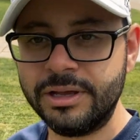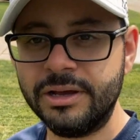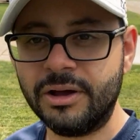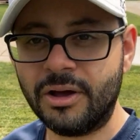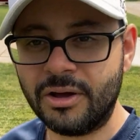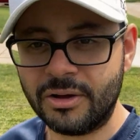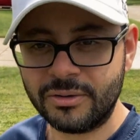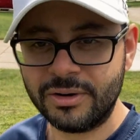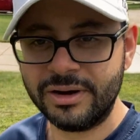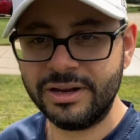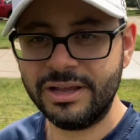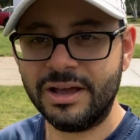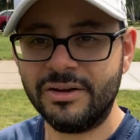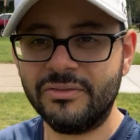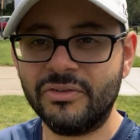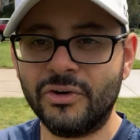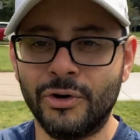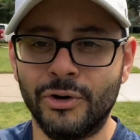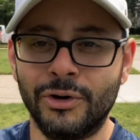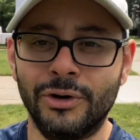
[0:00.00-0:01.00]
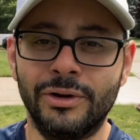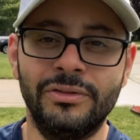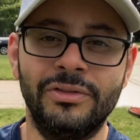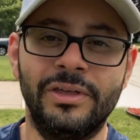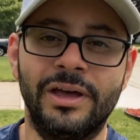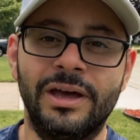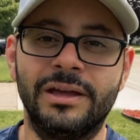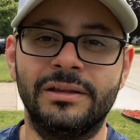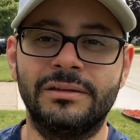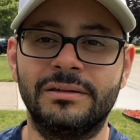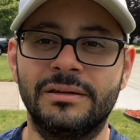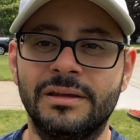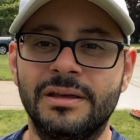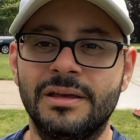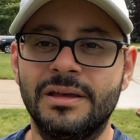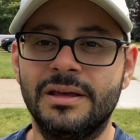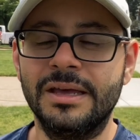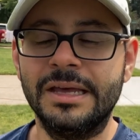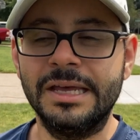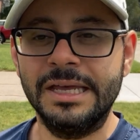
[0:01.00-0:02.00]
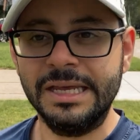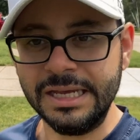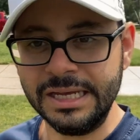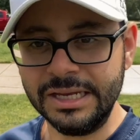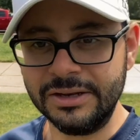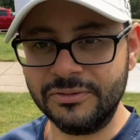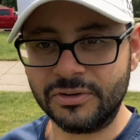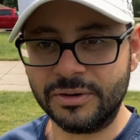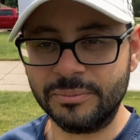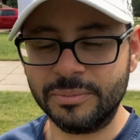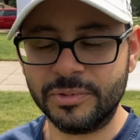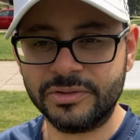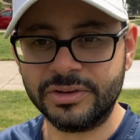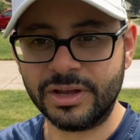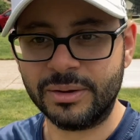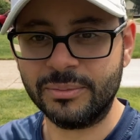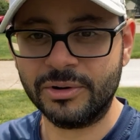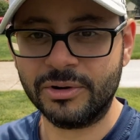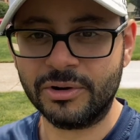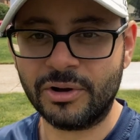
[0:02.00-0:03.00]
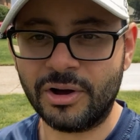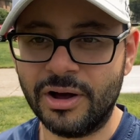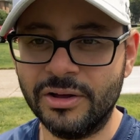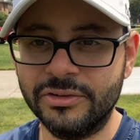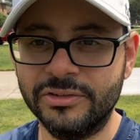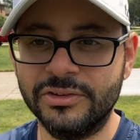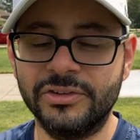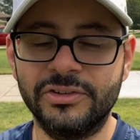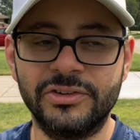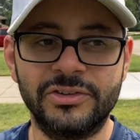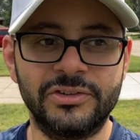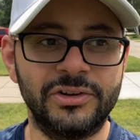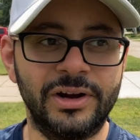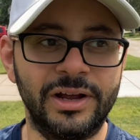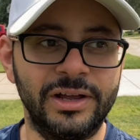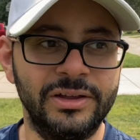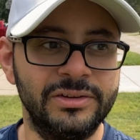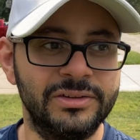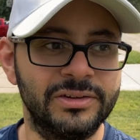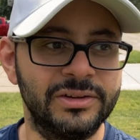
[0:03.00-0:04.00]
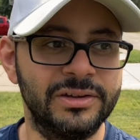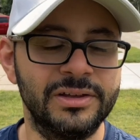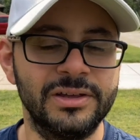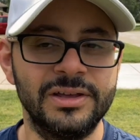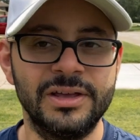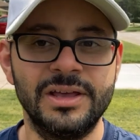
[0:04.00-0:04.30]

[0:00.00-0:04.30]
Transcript: already have heard that heat from the summer causes stress,